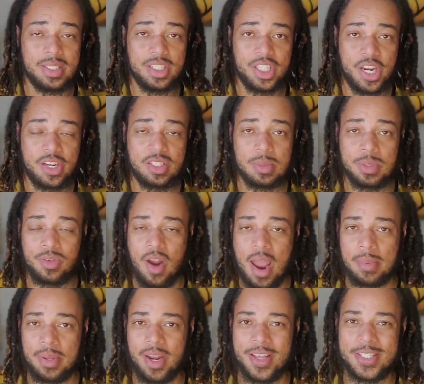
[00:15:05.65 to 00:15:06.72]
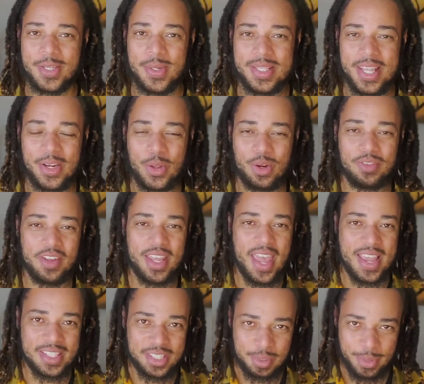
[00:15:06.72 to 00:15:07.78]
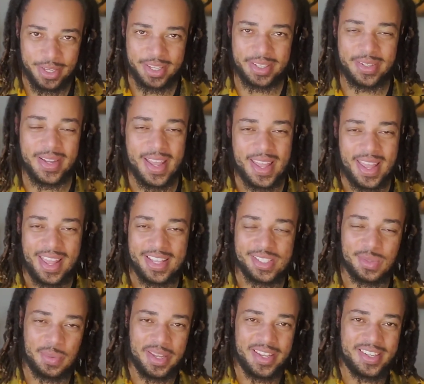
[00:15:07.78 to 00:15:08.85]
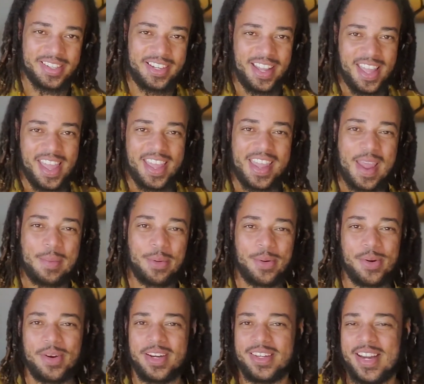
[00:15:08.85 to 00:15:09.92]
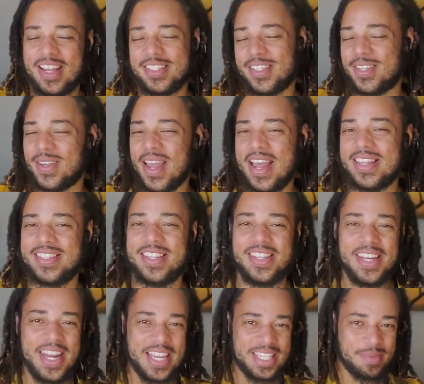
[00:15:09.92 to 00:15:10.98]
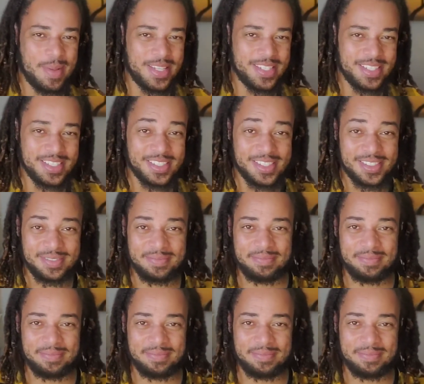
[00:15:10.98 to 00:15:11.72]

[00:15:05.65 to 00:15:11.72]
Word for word: share, subscribe, and also hit that notification bell as well and Capricorn. I'll see you guys in the next message.